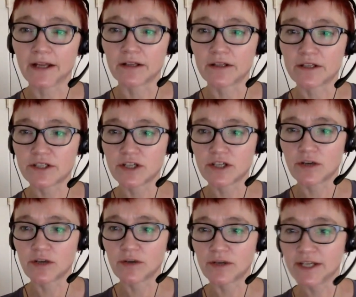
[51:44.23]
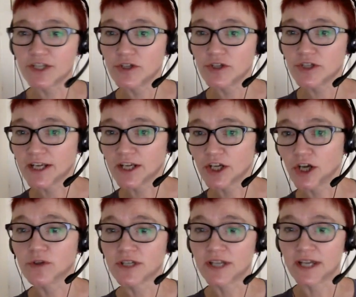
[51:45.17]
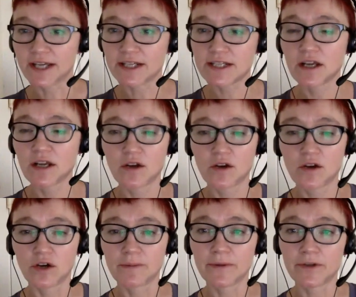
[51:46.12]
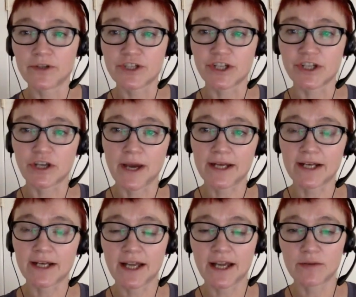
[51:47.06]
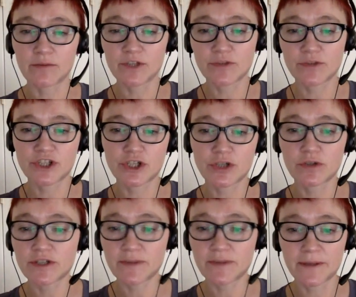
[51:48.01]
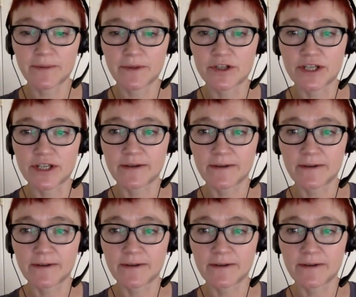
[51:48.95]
So he's using CodeKit, or are people using the command line? Which tools are people using?